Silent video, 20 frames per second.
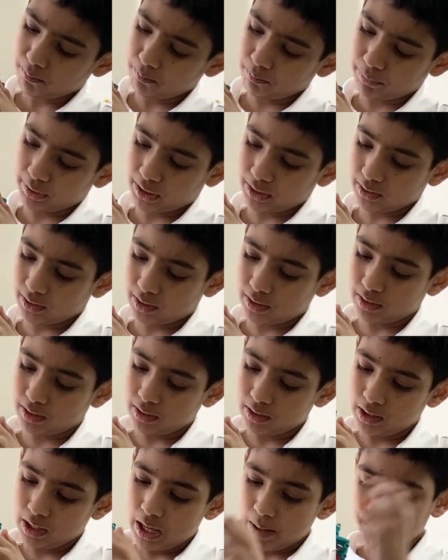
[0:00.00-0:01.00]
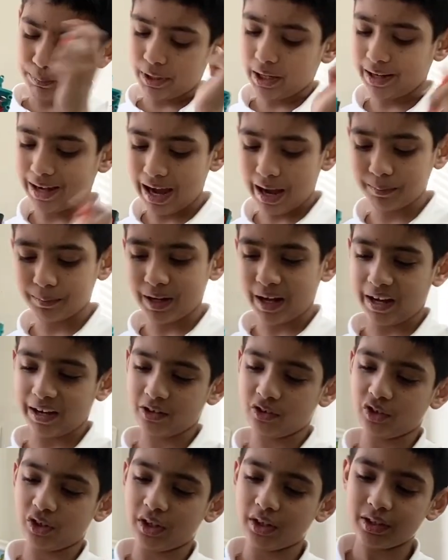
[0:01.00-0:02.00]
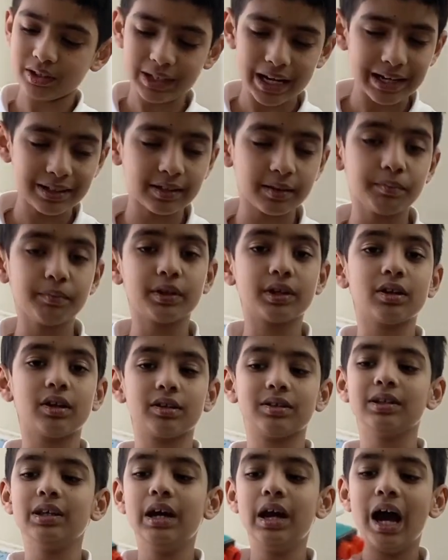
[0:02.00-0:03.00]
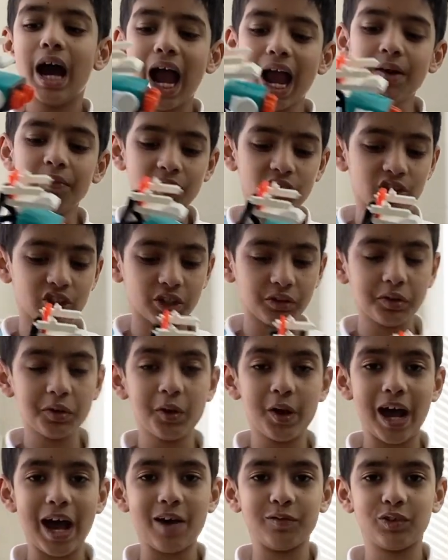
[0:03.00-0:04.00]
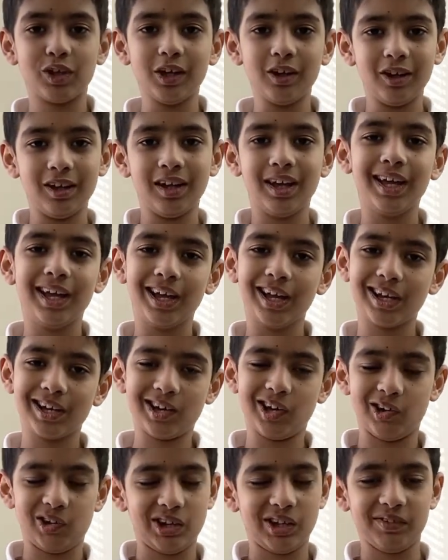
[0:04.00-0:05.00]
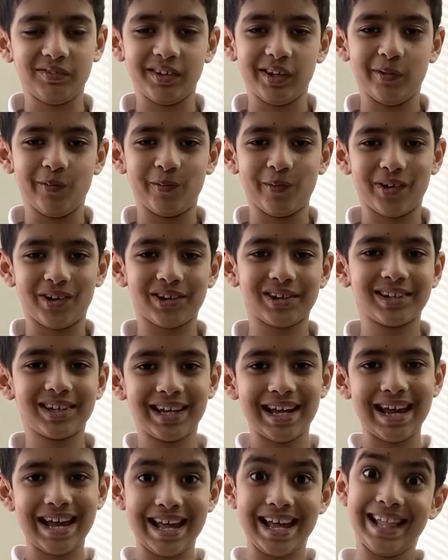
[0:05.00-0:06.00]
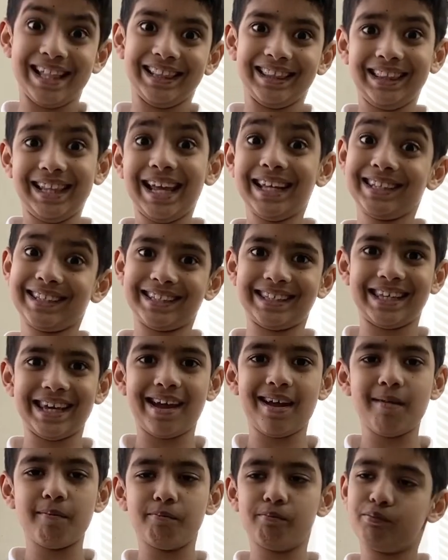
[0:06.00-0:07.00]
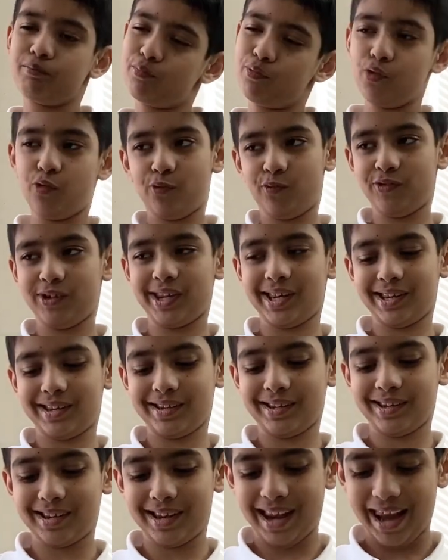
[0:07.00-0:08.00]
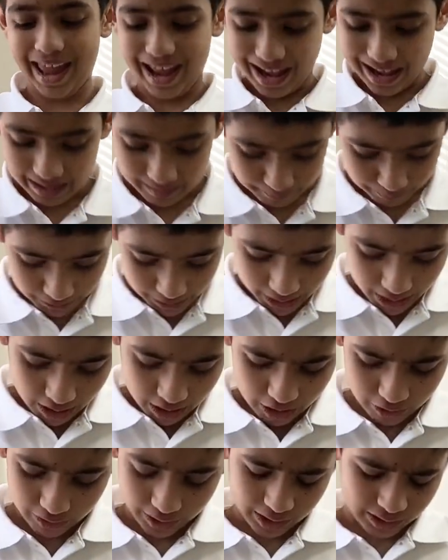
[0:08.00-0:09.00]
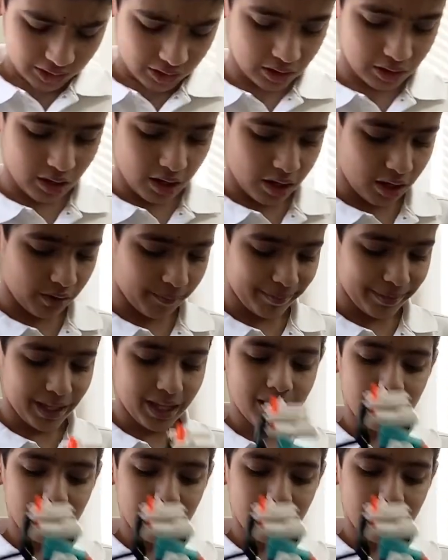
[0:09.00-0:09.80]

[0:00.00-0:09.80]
beak. But I'm not actually going to attach them because I'm going to show you how the coding wheel works. Let's get moving. Okay, so